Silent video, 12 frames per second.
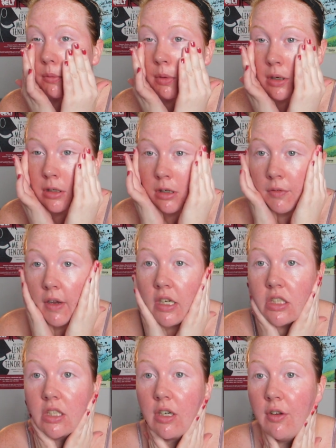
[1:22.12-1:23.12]
wonder if I
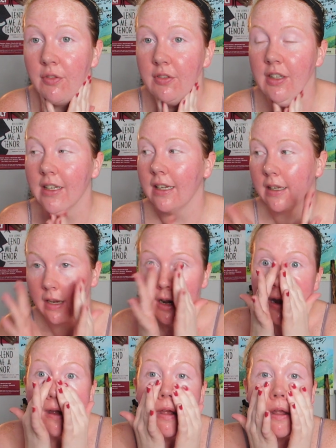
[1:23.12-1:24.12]
should have like
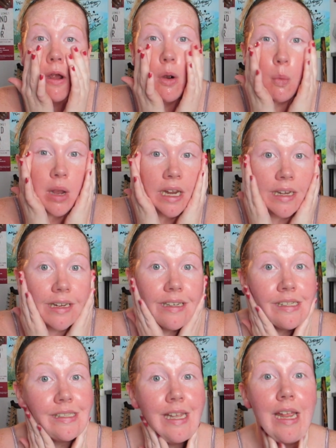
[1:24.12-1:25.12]
waited
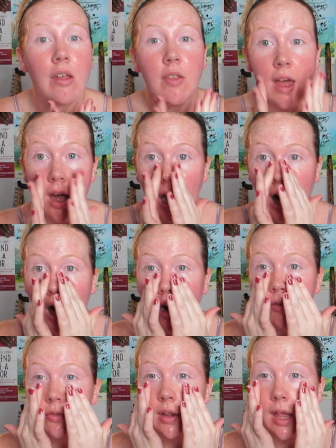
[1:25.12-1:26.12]
to take that
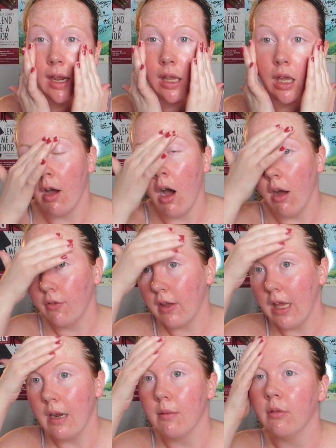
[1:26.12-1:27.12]
off, like off
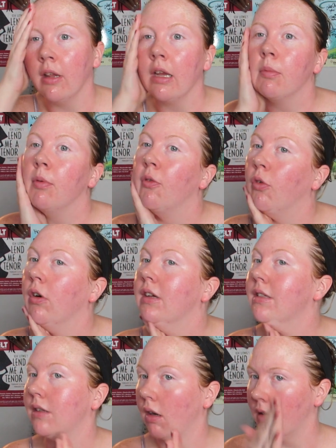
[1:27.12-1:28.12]
camp, like before I
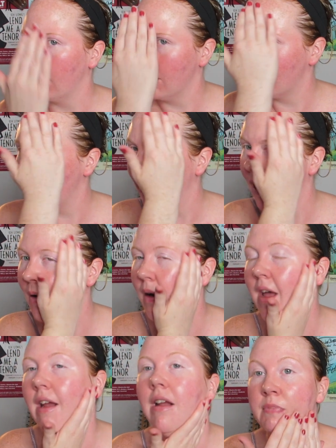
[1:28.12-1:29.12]
started, so that
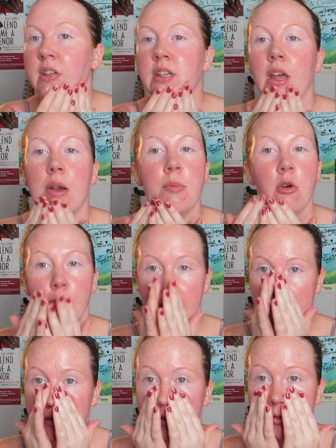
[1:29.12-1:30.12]
way this had a
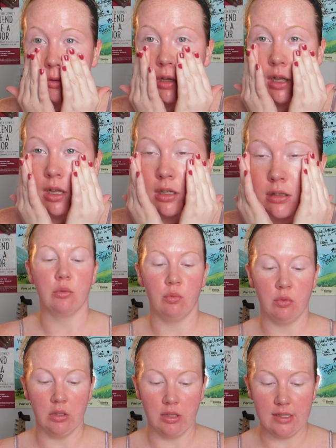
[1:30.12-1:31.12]
moment to
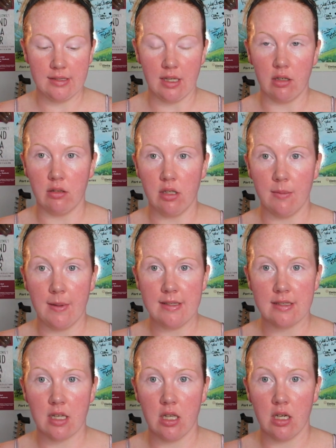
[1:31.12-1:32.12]
really settle into my
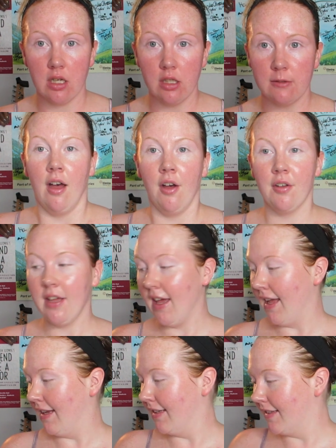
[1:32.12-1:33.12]
skin.
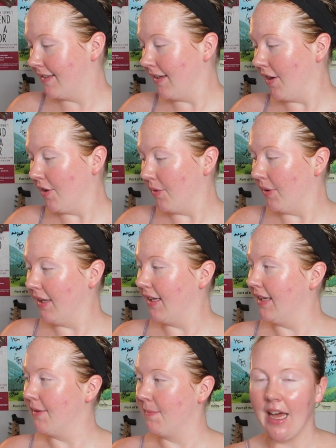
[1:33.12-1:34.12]
Okay, so
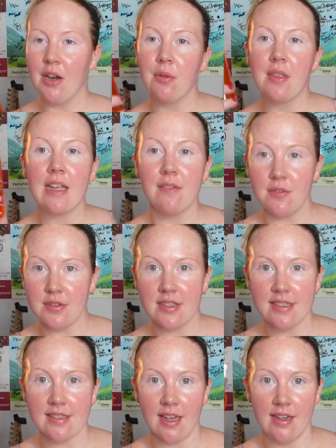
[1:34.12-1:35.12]
I don't think I've used
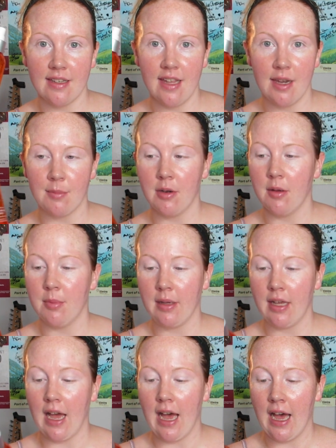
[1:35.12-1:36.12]
this on camera,
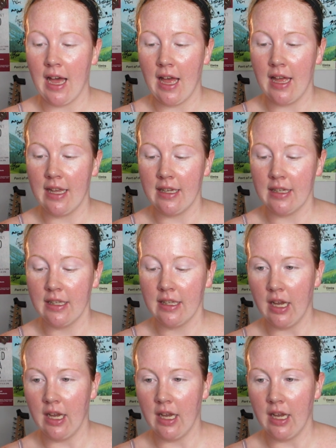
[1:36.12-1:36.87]
but I